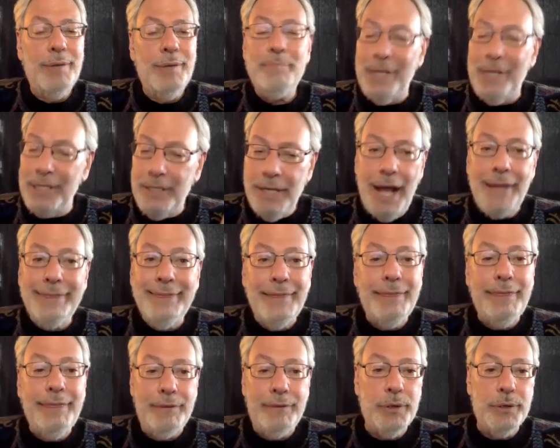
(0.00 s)
but not the
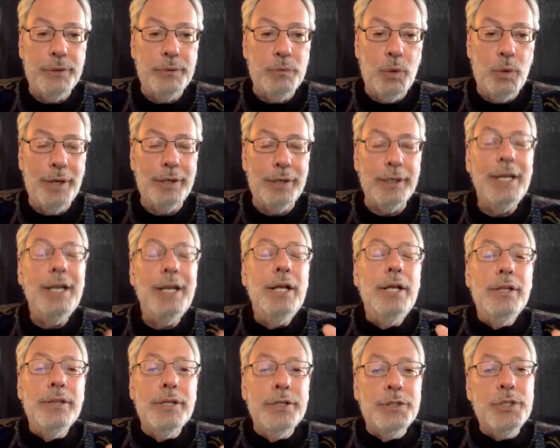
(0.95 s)
third one.
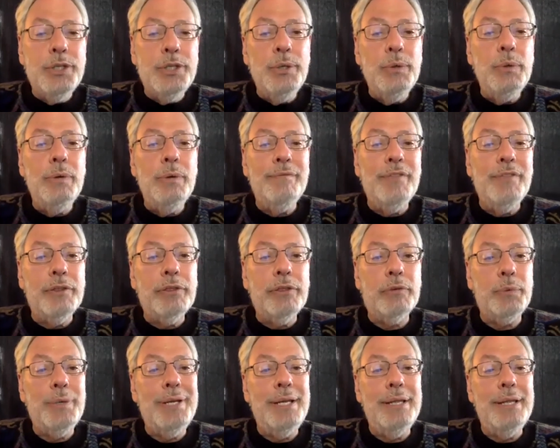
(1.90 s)
The 2 of the
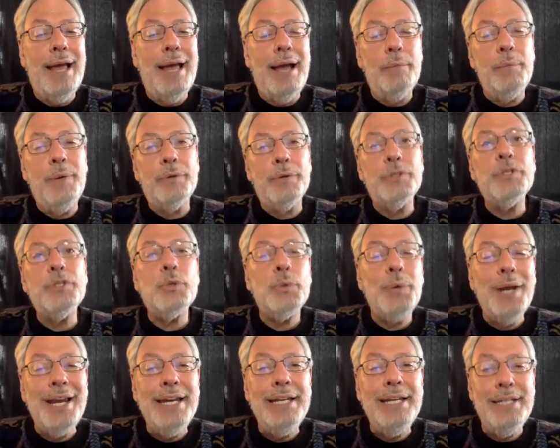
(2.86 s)
3 that we're
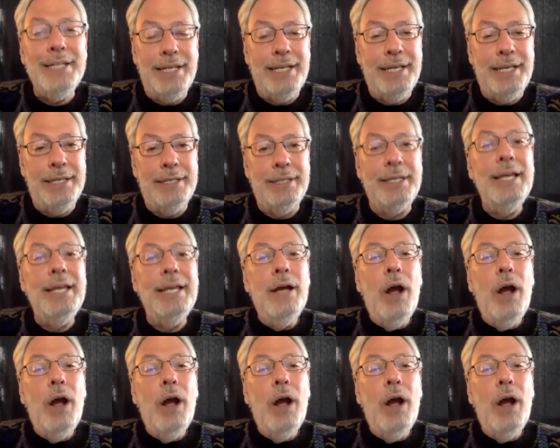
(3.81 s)
trained in